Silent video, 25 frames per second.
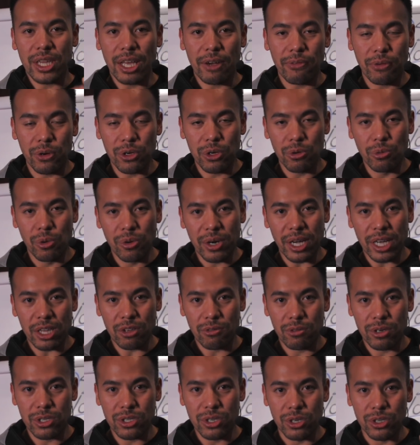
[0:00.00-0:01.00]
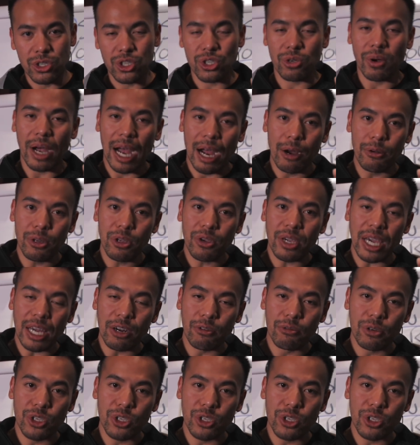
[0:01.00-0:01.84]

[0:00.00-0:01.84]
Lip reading: Therefore, you won't get the results. So how do you get a